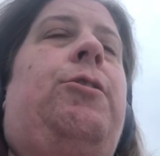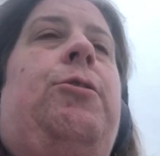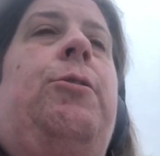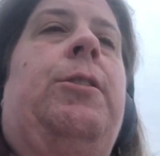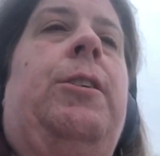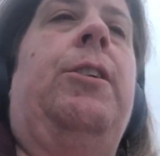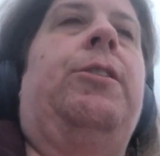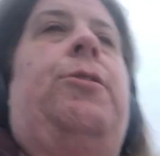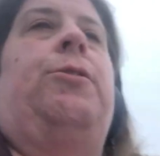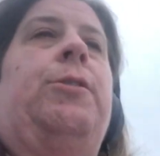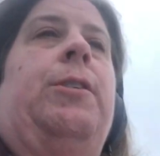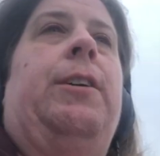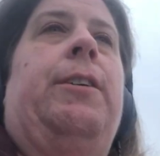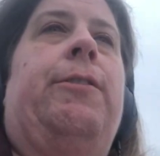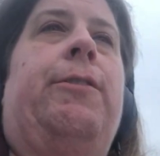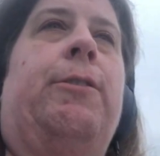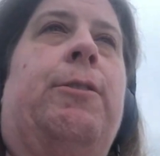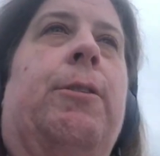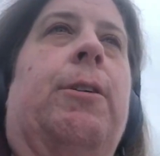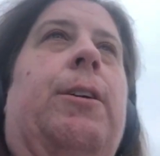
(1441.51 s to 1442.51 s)

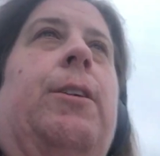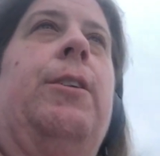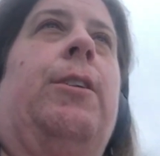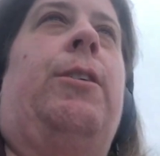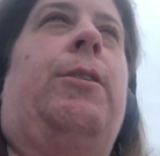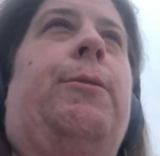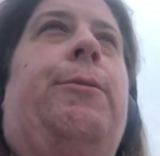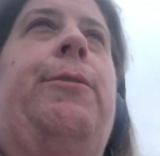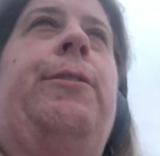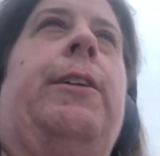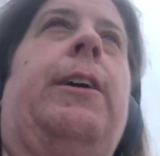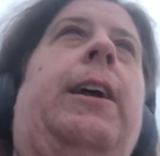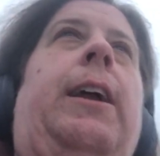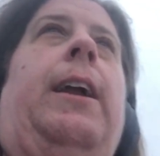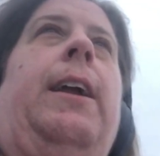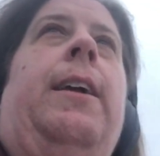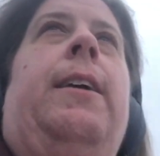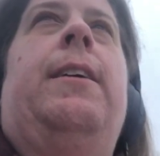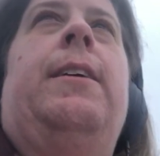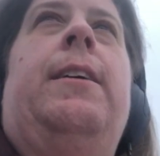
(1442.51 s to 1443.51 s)
2024 and hopefully